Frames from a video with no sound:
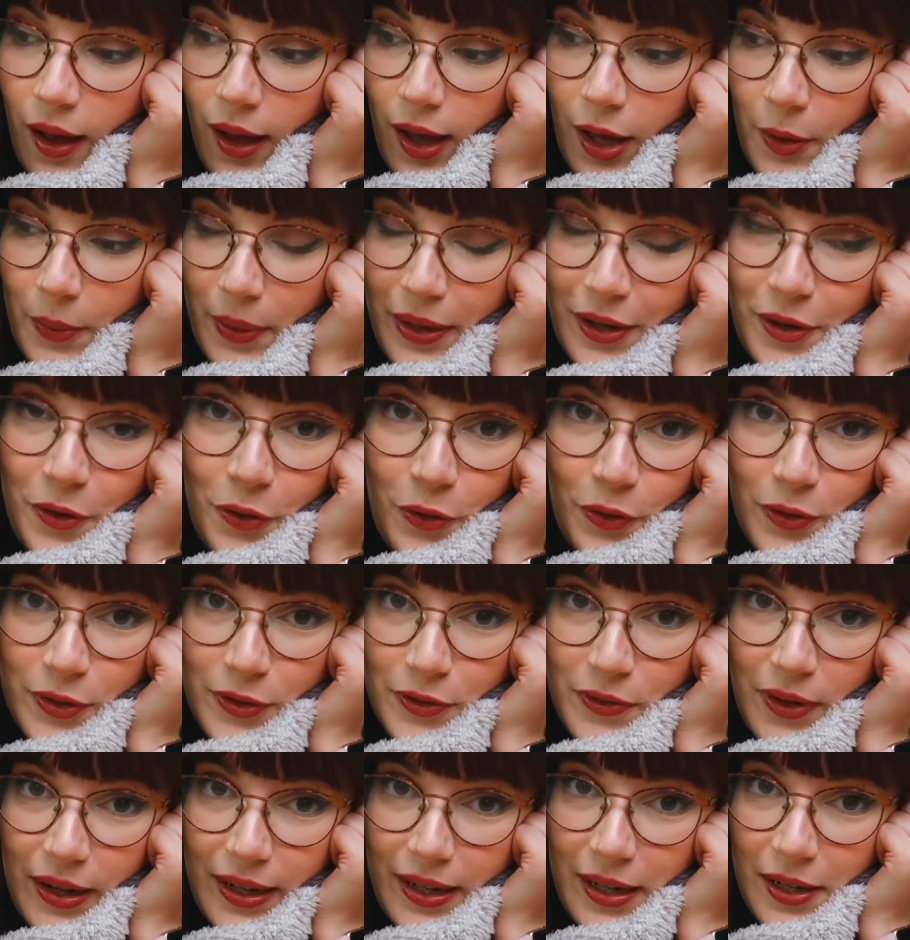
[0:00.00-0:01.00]
I went
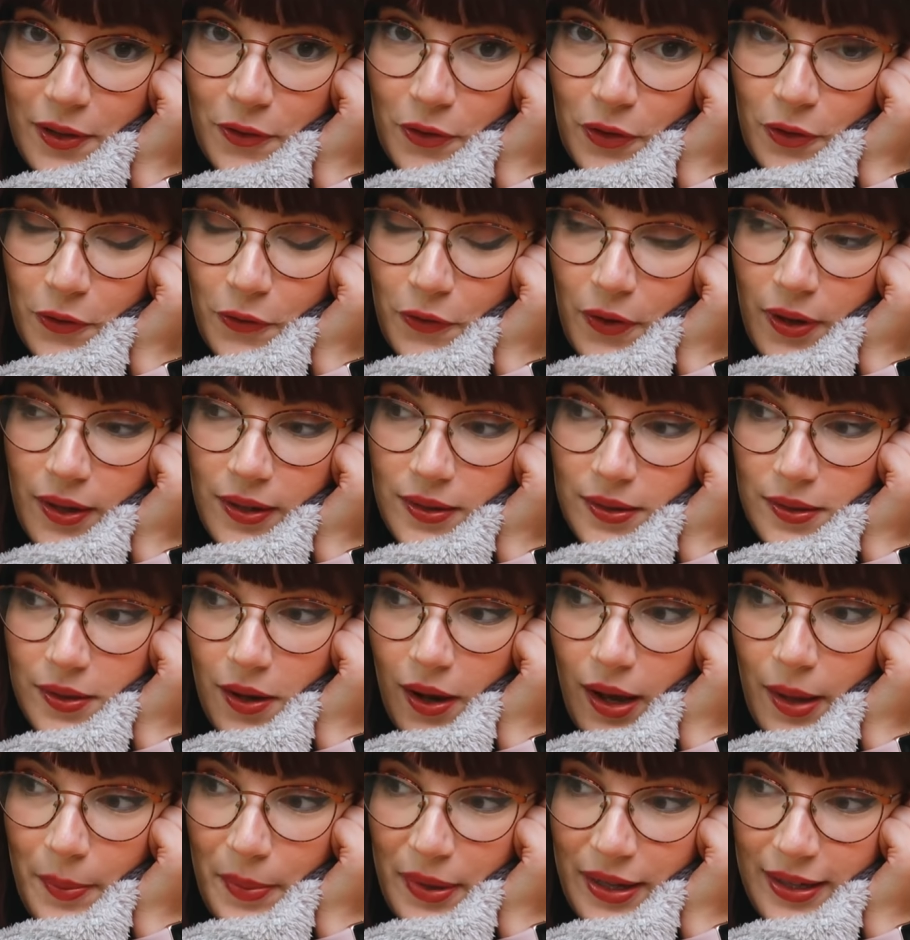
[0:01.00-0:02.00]
horse riding for the first
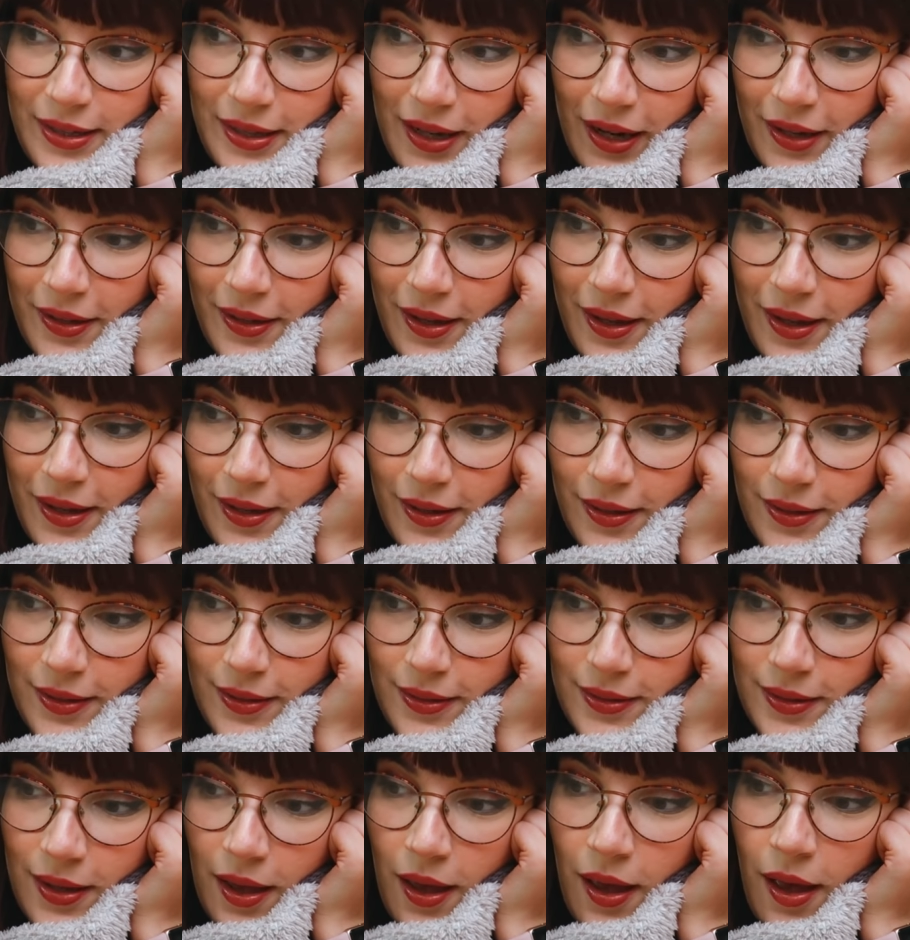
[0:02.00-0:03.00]
time in ten
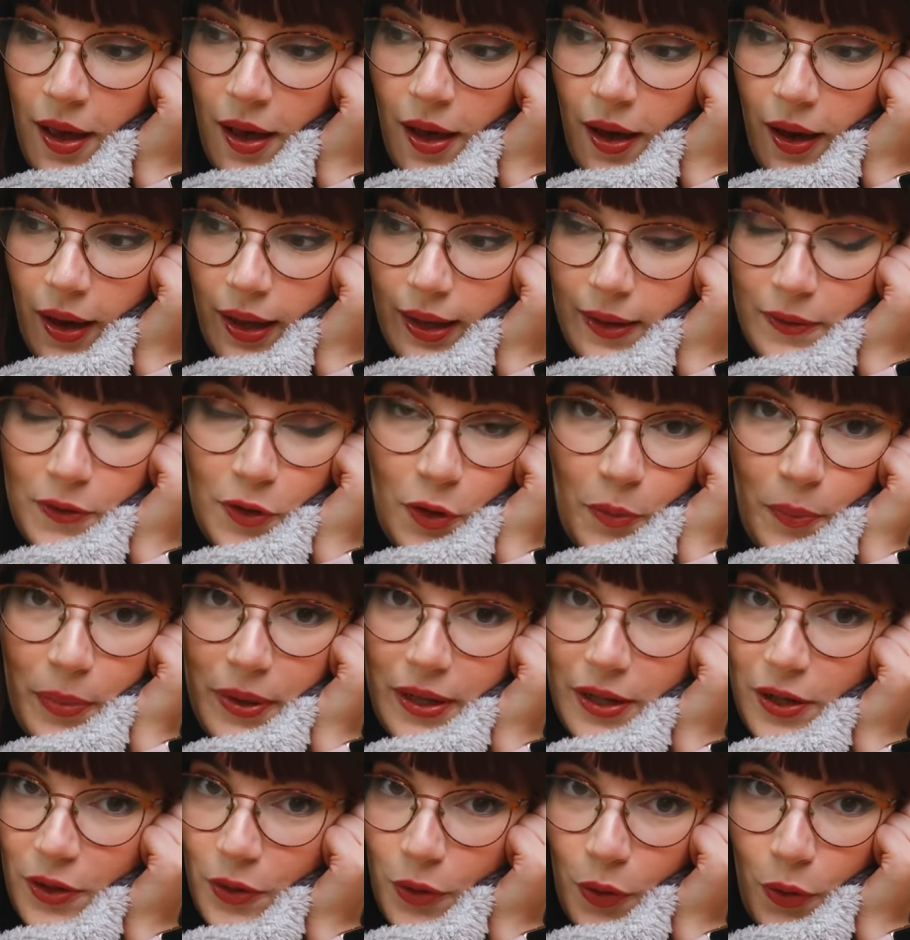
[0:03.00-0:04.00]
years. I have not
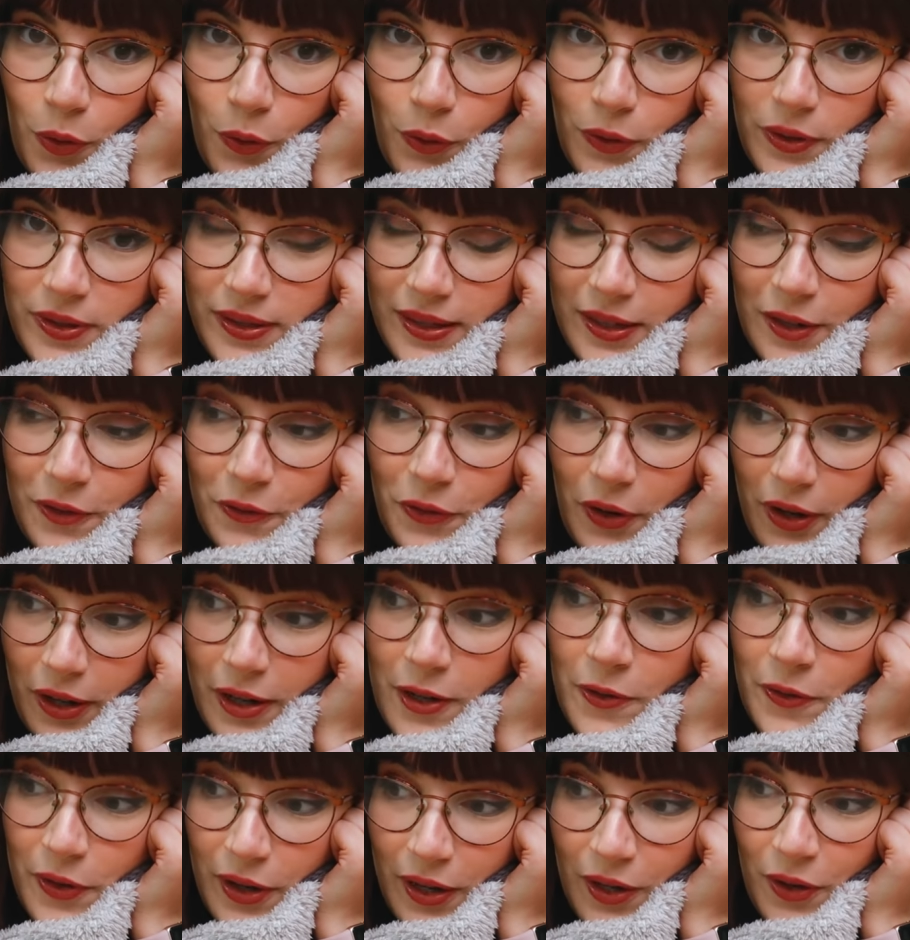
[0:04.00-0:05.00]
been on a horse in a
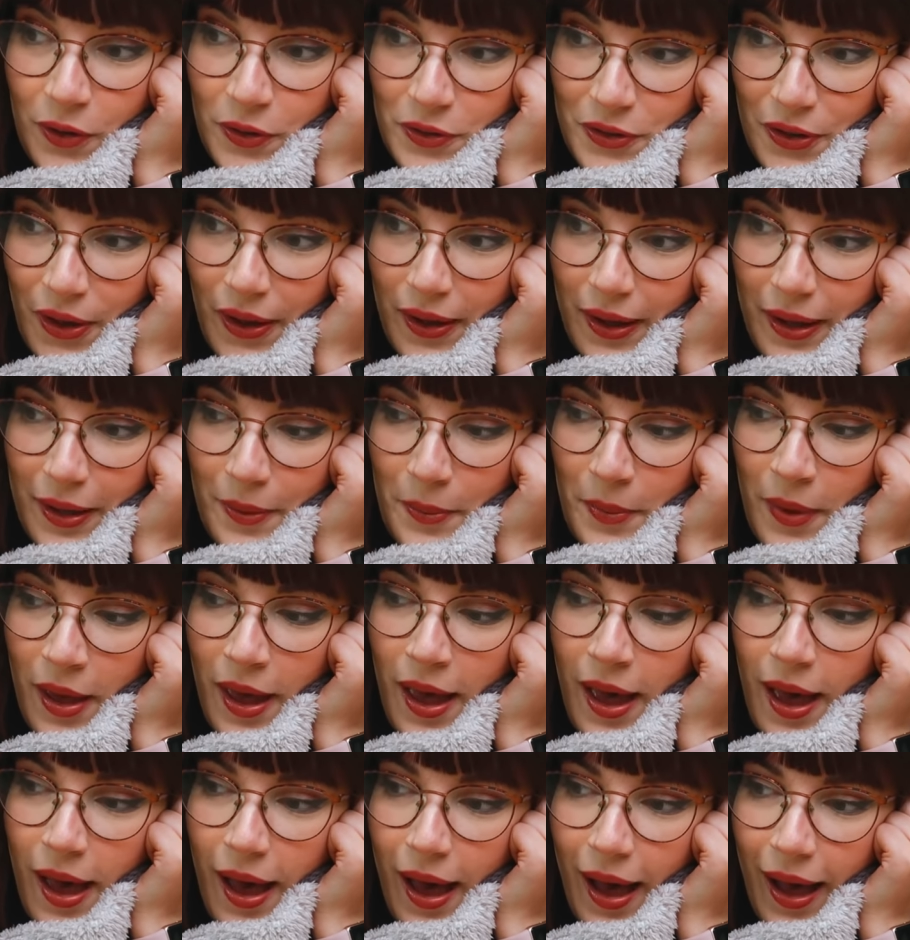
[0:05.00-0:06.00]
very, very long time,
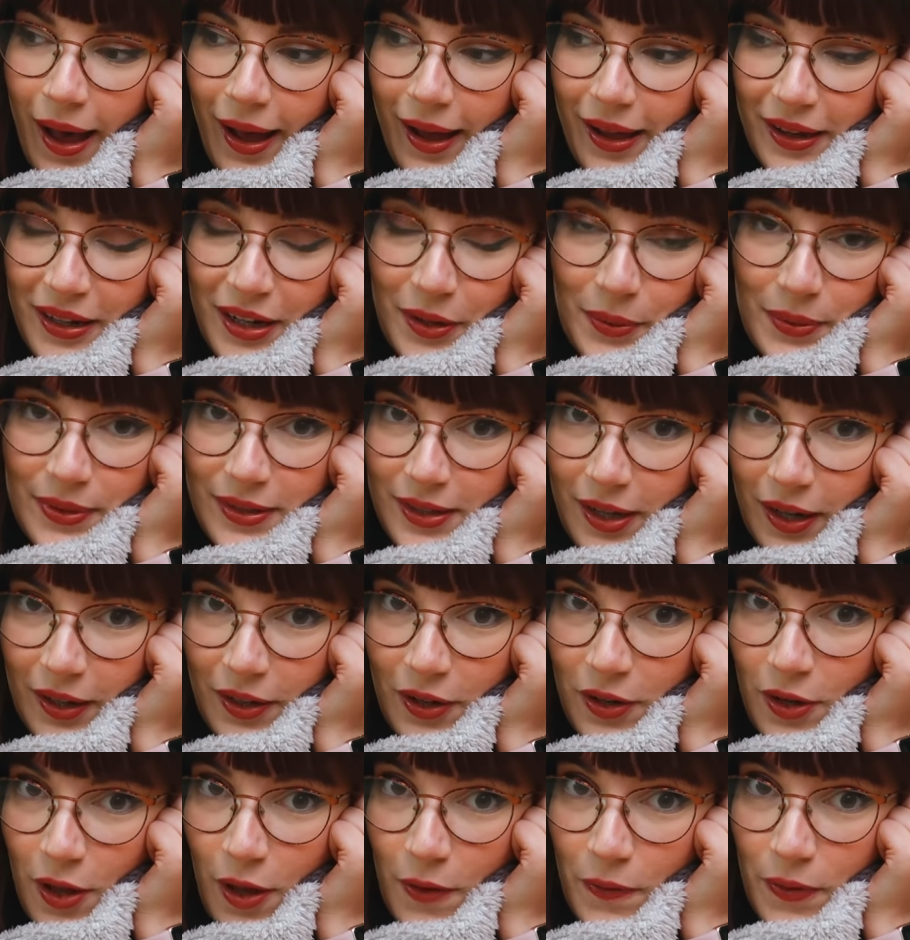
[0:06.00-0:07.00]
and I was kind
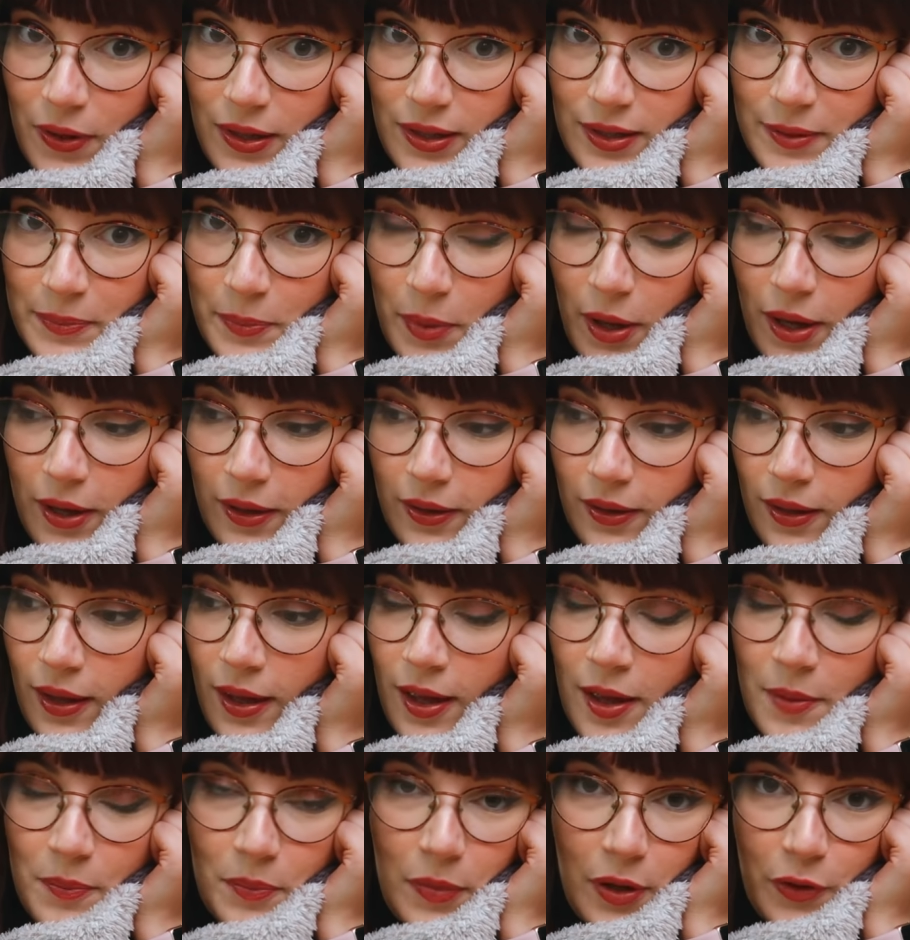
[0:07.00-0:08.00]
of nervous, but
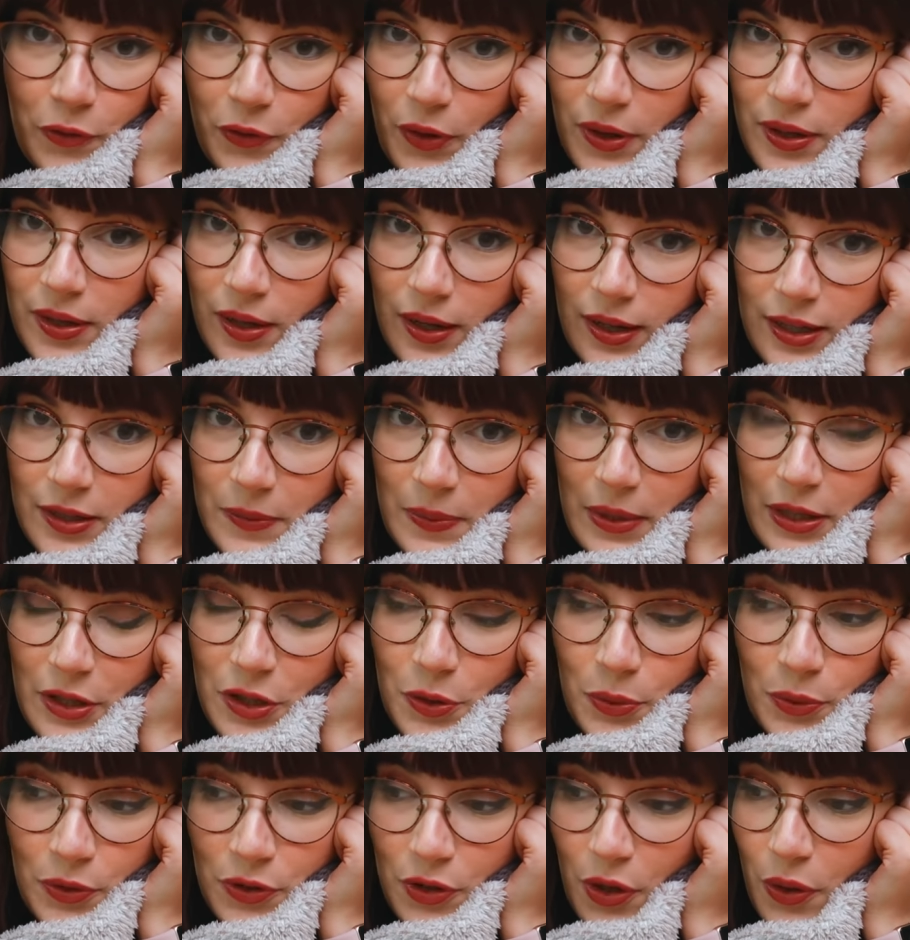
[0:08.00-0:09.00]
my friend asked me, do
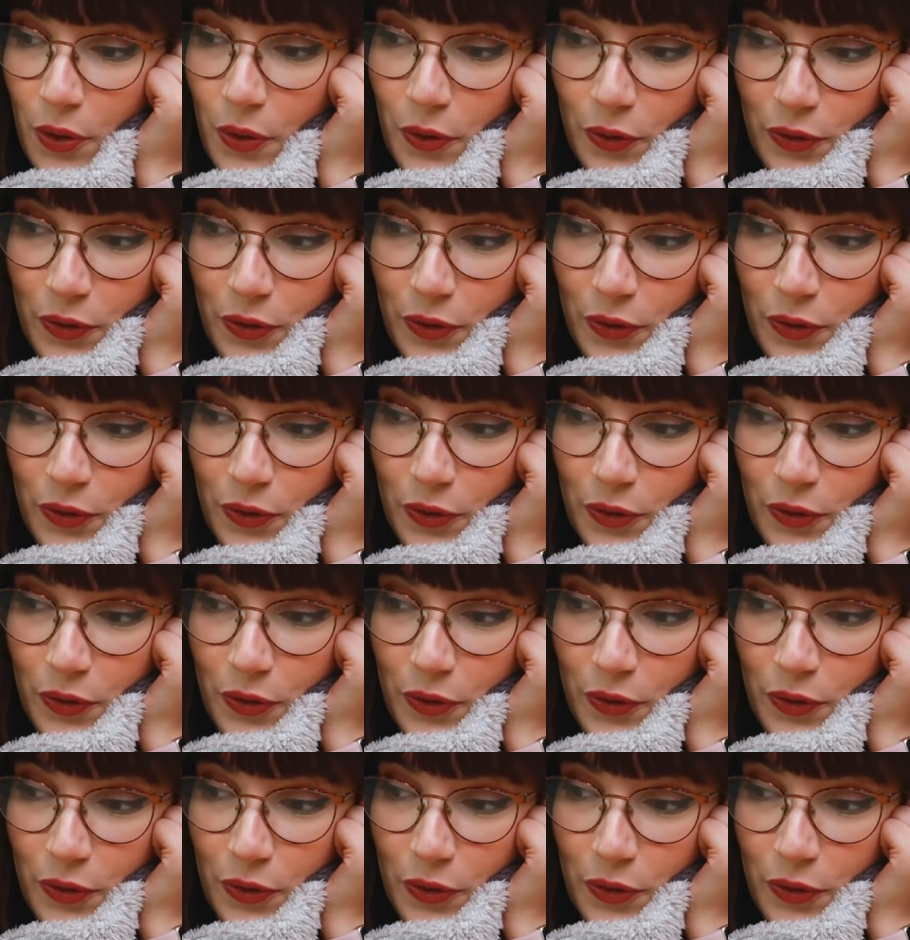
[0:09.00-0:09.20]
you want to go